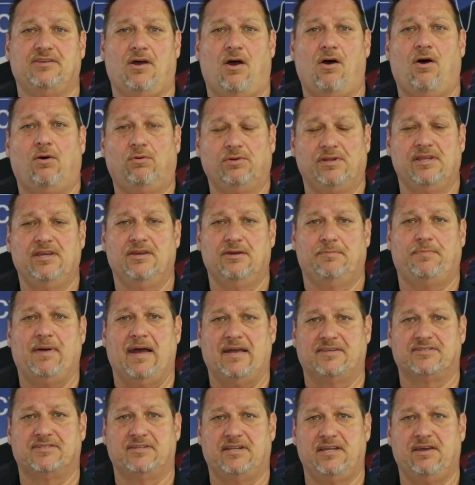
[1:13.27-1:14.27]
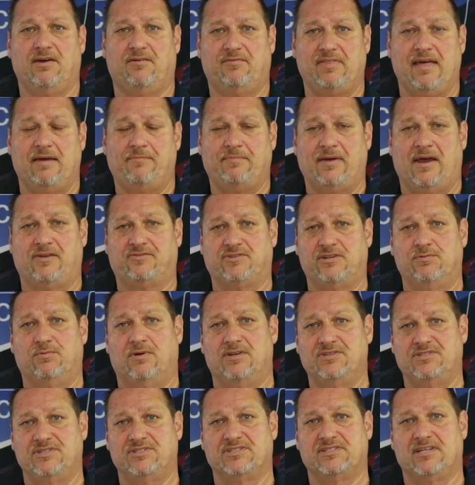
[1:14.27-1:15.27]
holding capacity of that battery
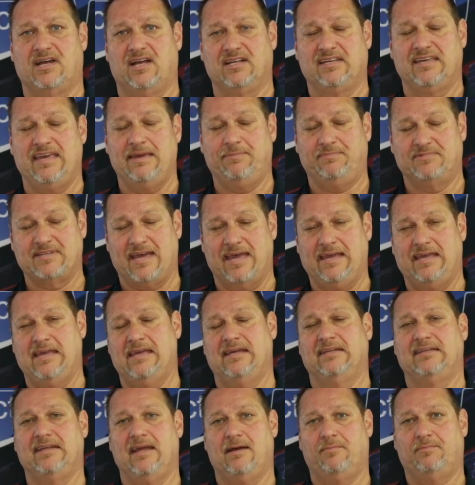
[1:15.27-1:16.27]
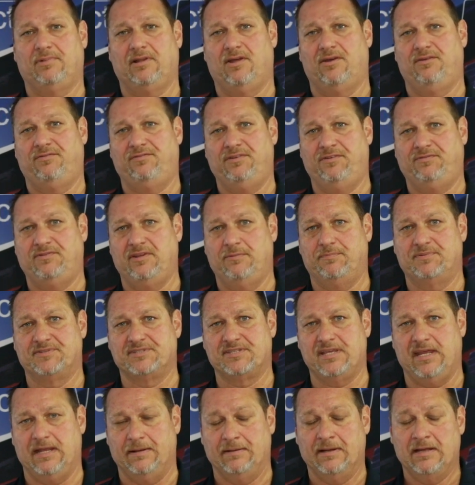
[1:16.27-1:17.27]
once you start keep taking it down below
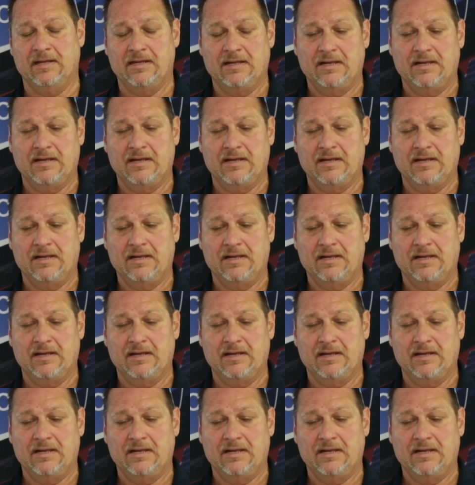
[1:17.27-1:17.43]
50%.